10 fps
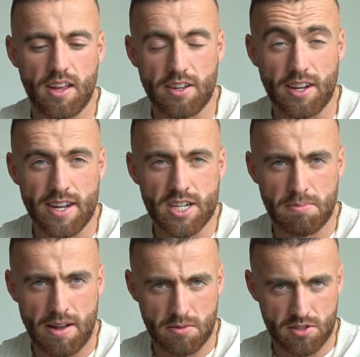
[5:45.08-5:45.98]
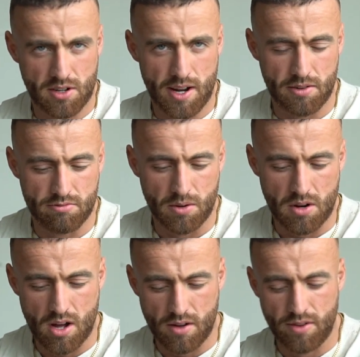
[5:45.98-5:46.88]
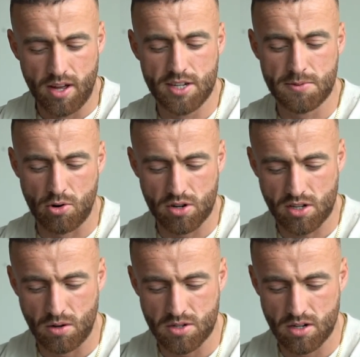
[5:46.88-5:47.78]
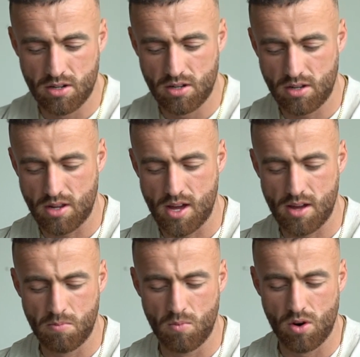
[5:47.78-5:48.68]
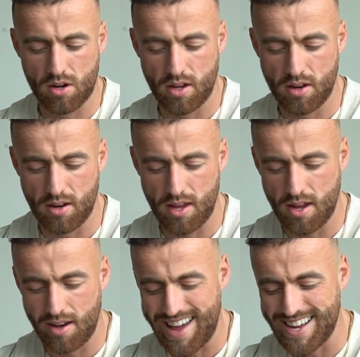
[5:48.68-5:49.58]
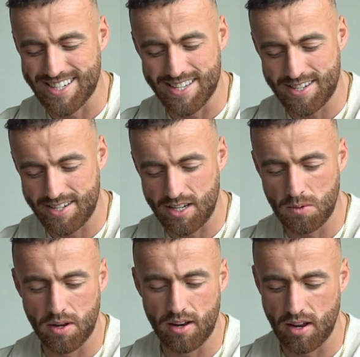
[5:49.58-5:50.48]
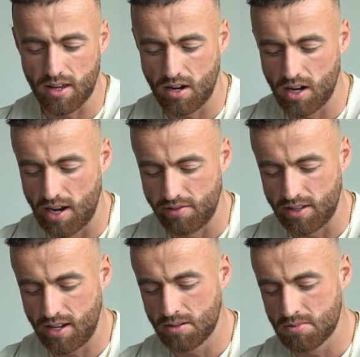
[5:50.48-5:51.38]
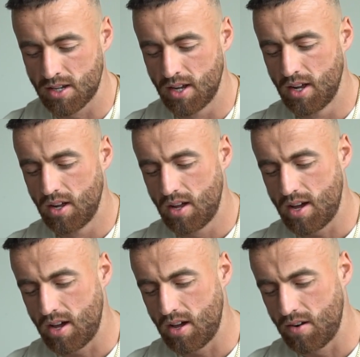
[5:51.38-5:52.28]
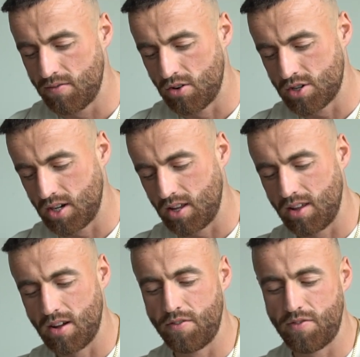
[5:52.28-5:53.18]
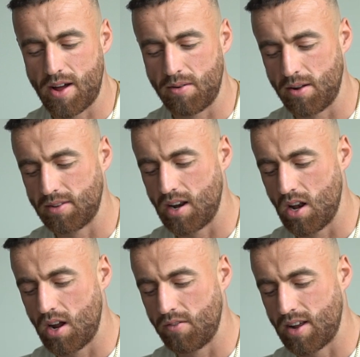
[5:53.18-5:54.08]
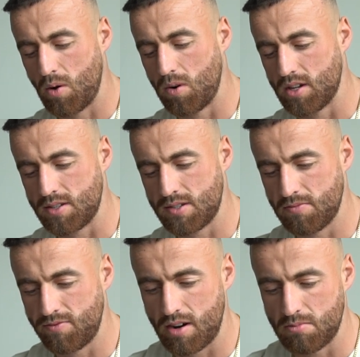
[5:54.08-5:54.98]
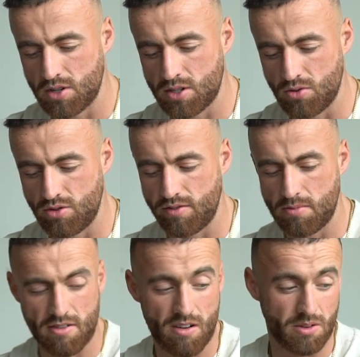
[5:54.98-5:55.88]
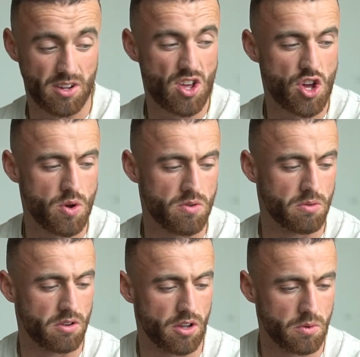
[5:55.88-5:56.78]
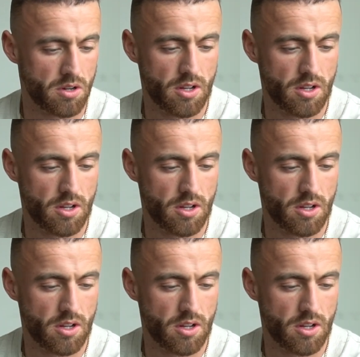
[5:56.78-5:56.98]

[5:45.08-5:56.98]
The initial plan was to go down the route of sports coaching, working in S&C with like high level teams. Unfortunately, I found out that a lot of that was very much so driven around who you knew.